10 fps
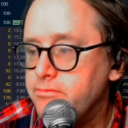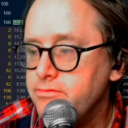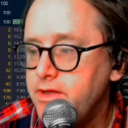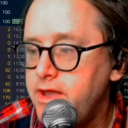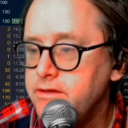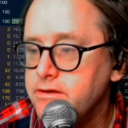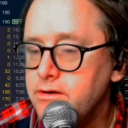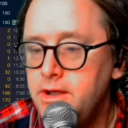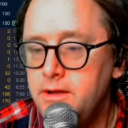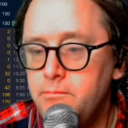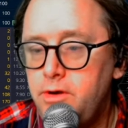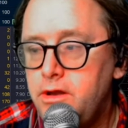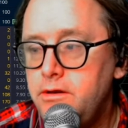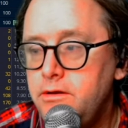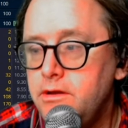play here,
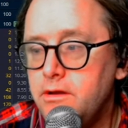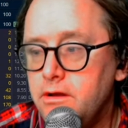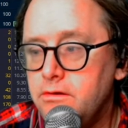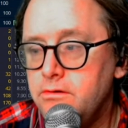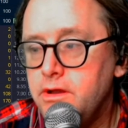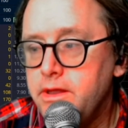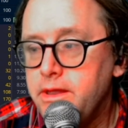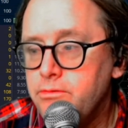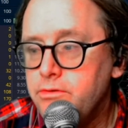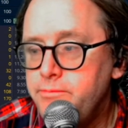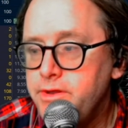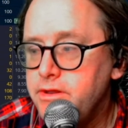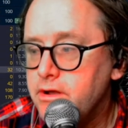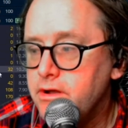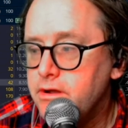but it would
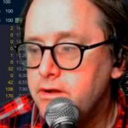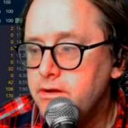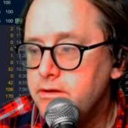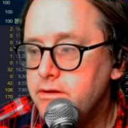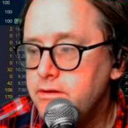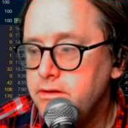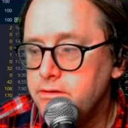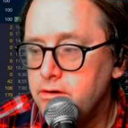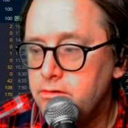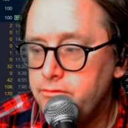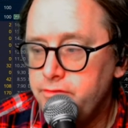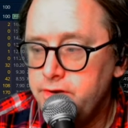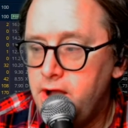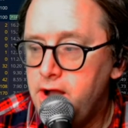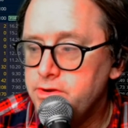be, you know,
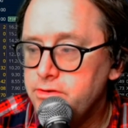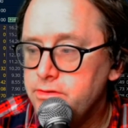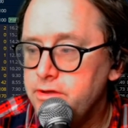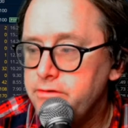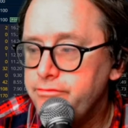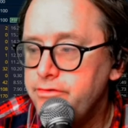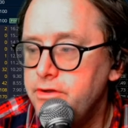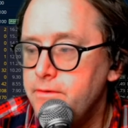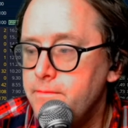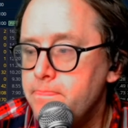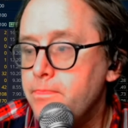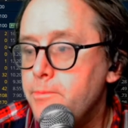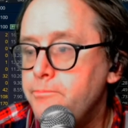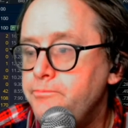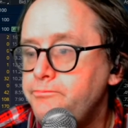phenomenal if
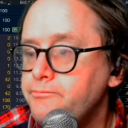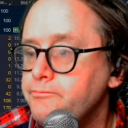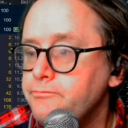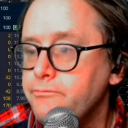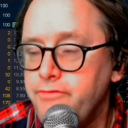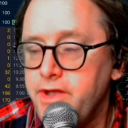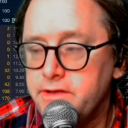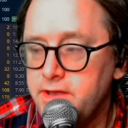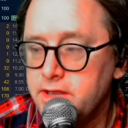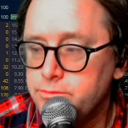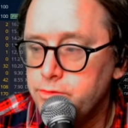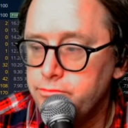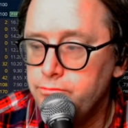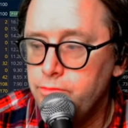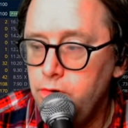VXX were
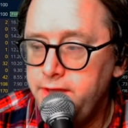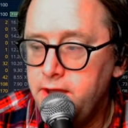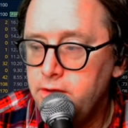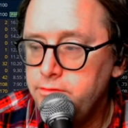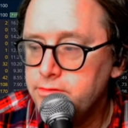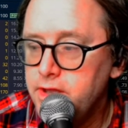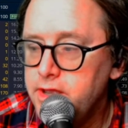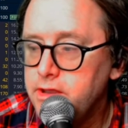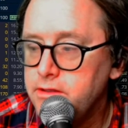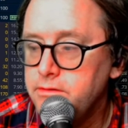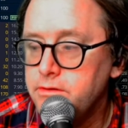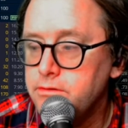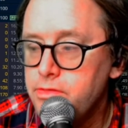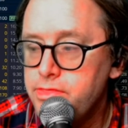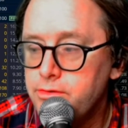to roll down to, like, you
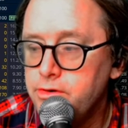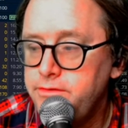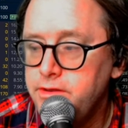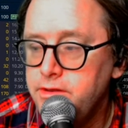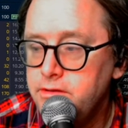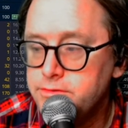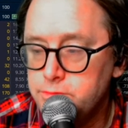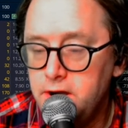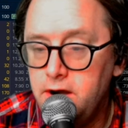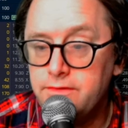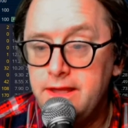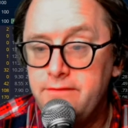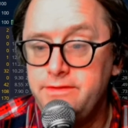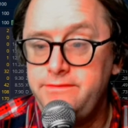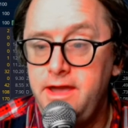know, 13, 12,
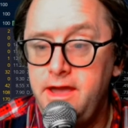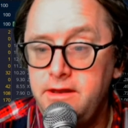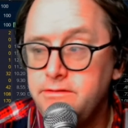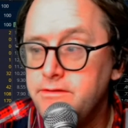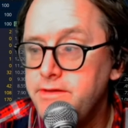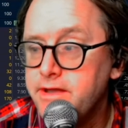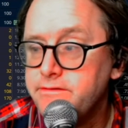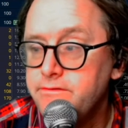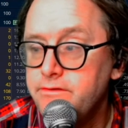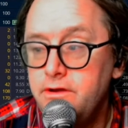11, 10 in the next,